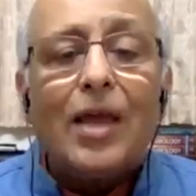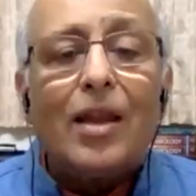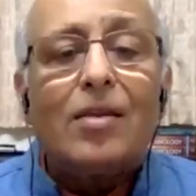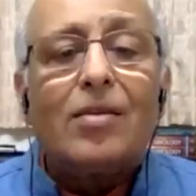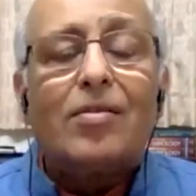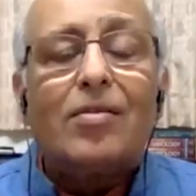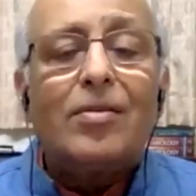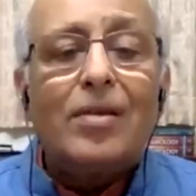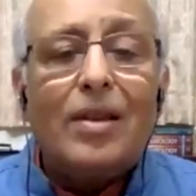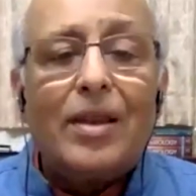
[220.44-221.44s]
that
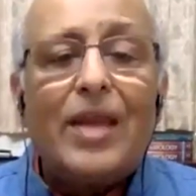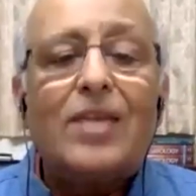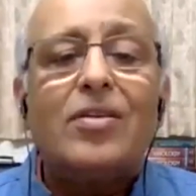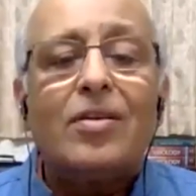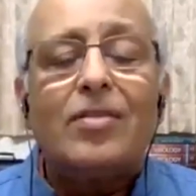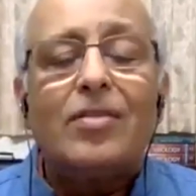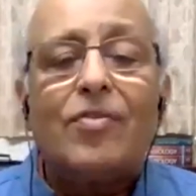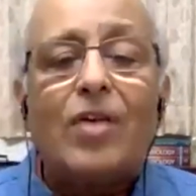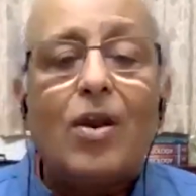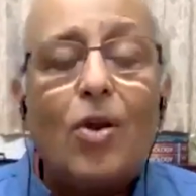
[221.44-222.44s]
later,
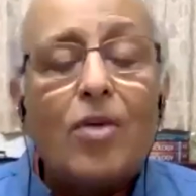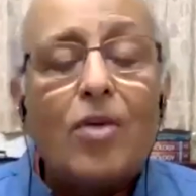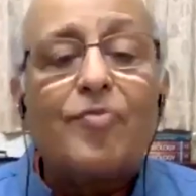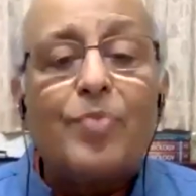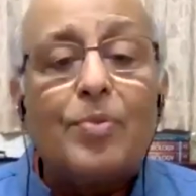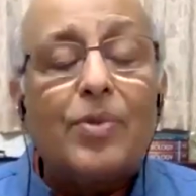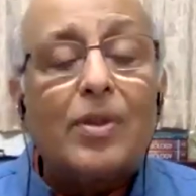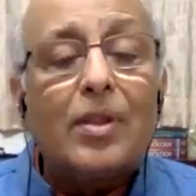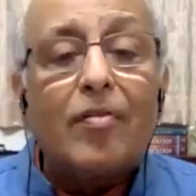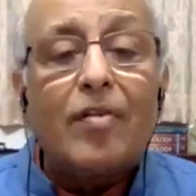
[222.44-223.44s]
there were a lot of
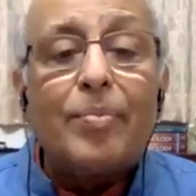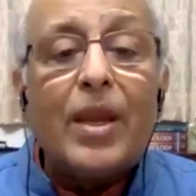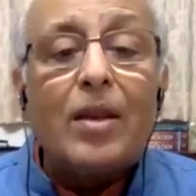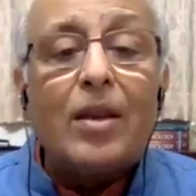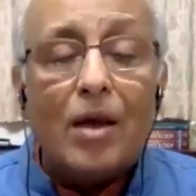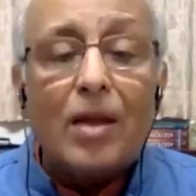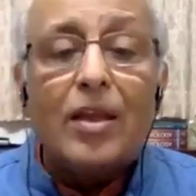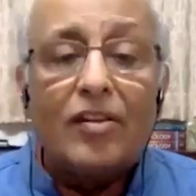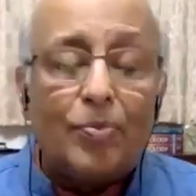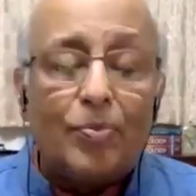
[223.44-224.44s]
people that remained
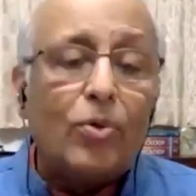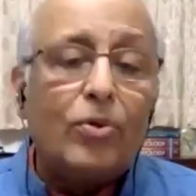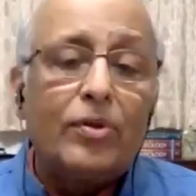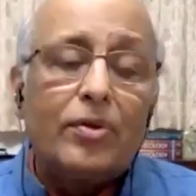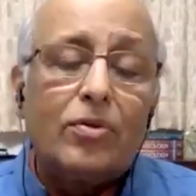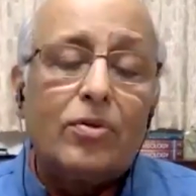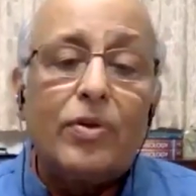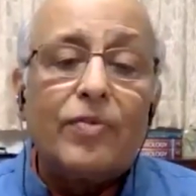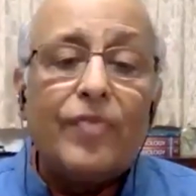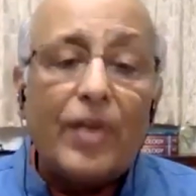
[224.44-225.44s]
unexposed
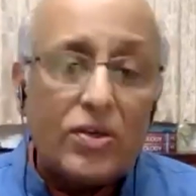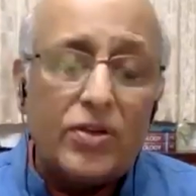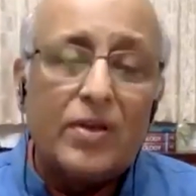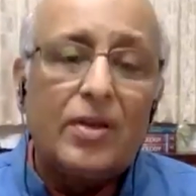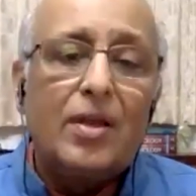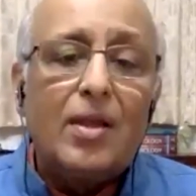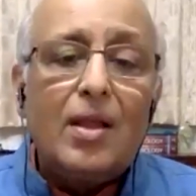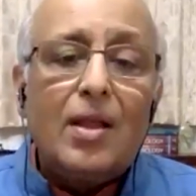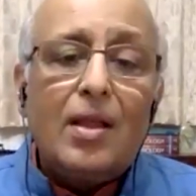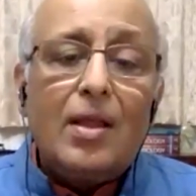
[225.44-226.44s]
to infection.
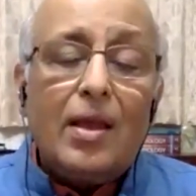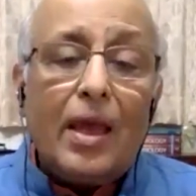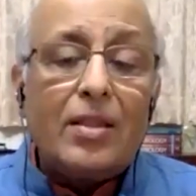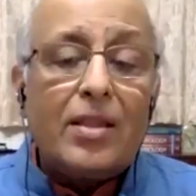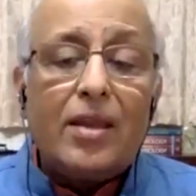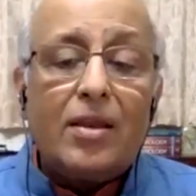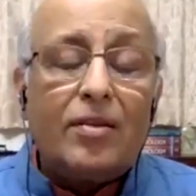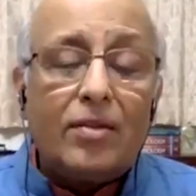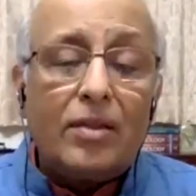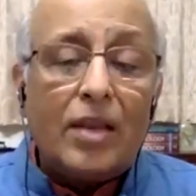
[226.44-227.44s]
And there
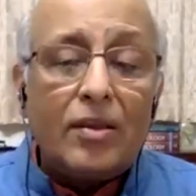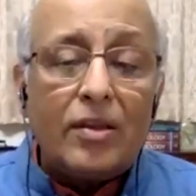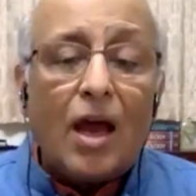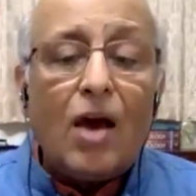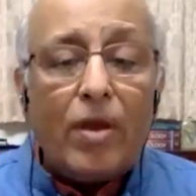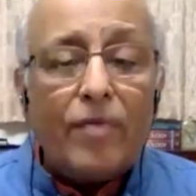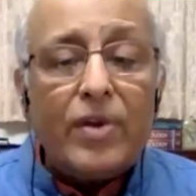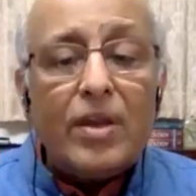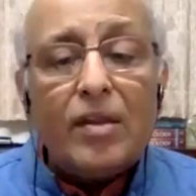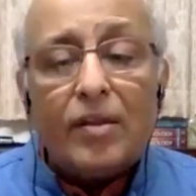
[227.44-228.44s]
is now
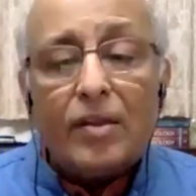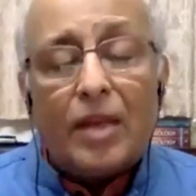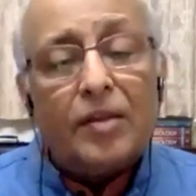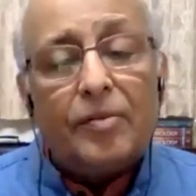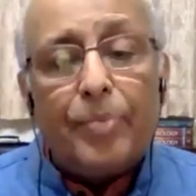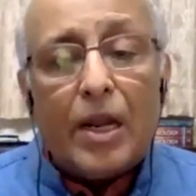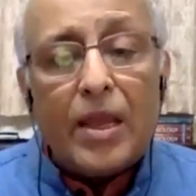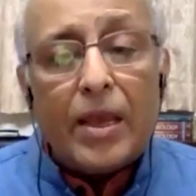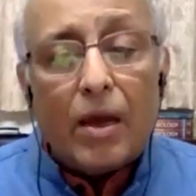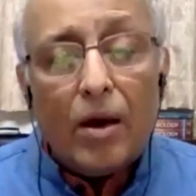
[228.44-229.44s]
evidence that is
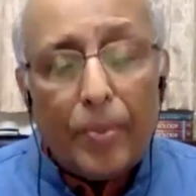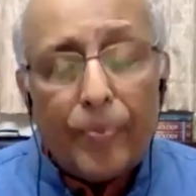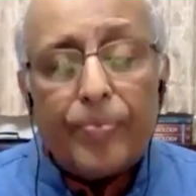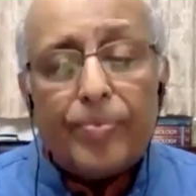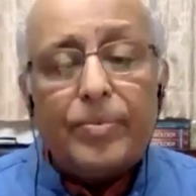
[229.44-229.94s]
building up